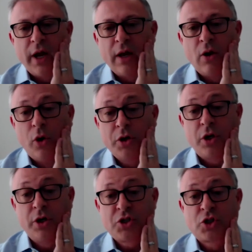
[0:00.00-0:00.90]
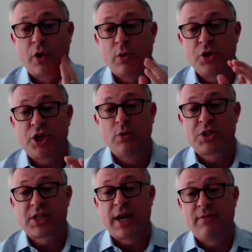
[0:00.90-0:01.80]
And her, her story was she
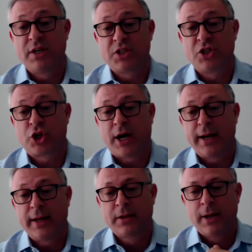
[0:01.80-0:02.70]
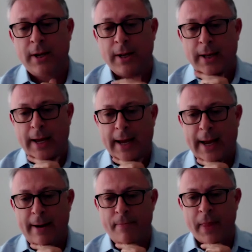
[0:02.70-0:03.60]
was saved as a child mm.
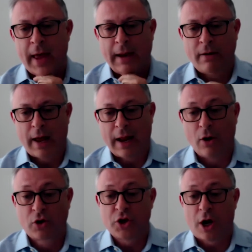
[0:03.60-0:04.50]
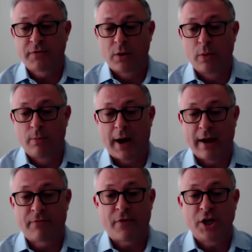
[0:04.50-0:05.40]
um, and, and looked after by
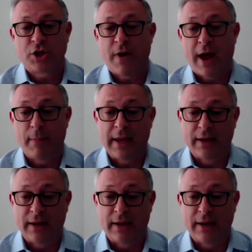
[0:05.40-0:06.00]
a French family.